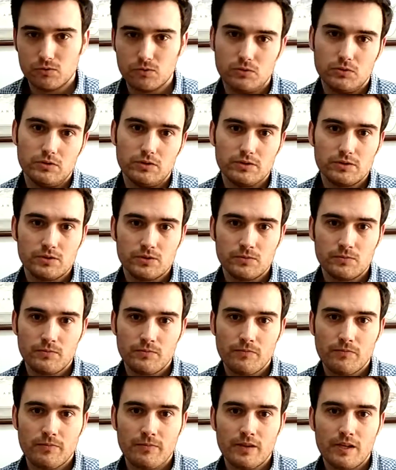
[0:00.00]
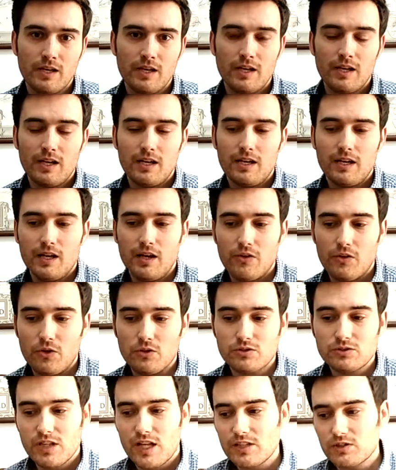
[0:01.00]
rules. Now,
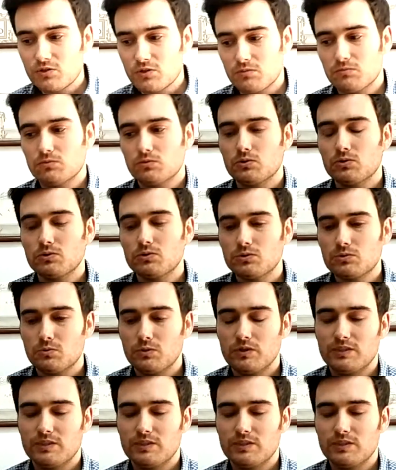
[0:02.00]
those classroom rules